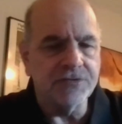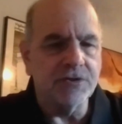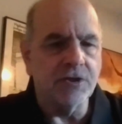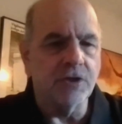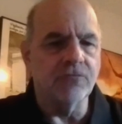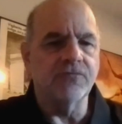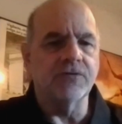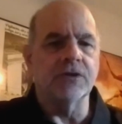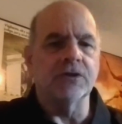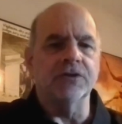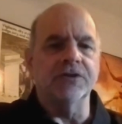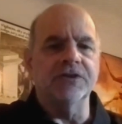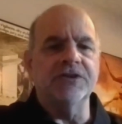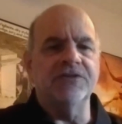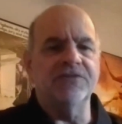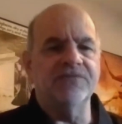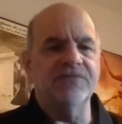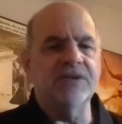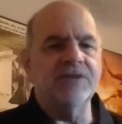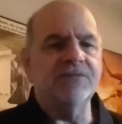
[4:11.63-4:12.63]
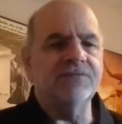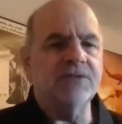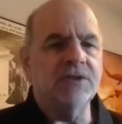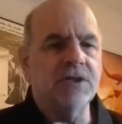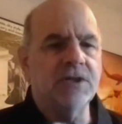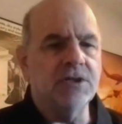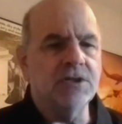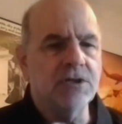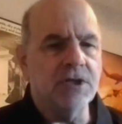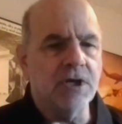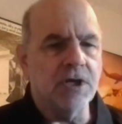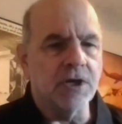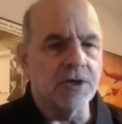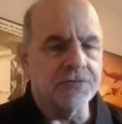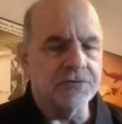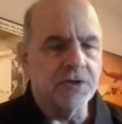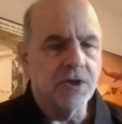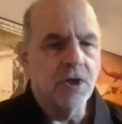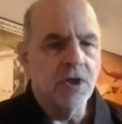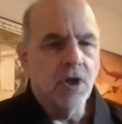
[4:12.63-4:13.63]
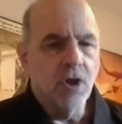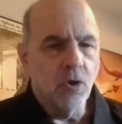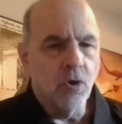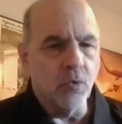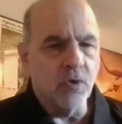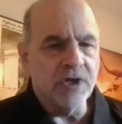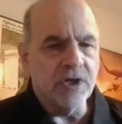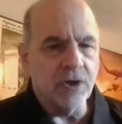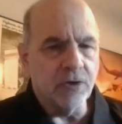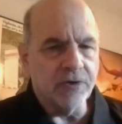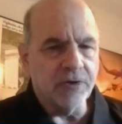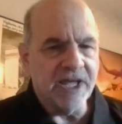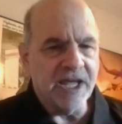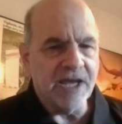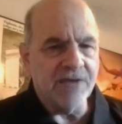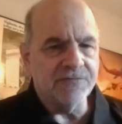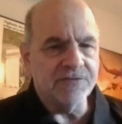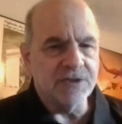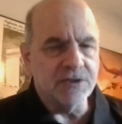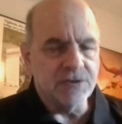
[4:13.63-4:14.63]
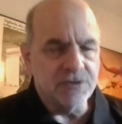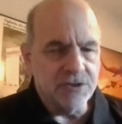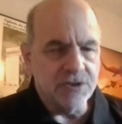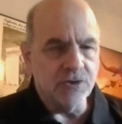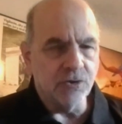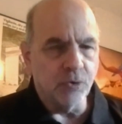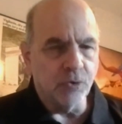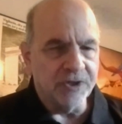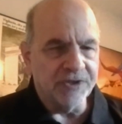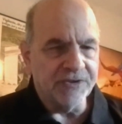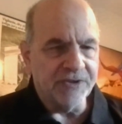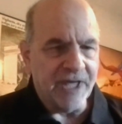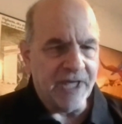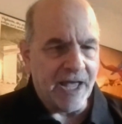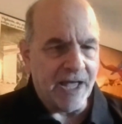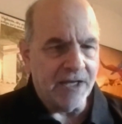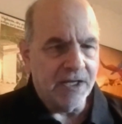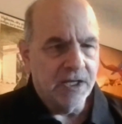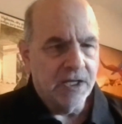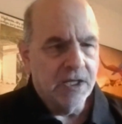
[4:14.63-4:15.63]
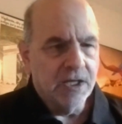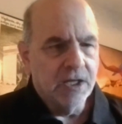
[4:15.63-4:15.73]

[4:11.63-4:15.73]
So for at least 15 years, we don't have to deal with that.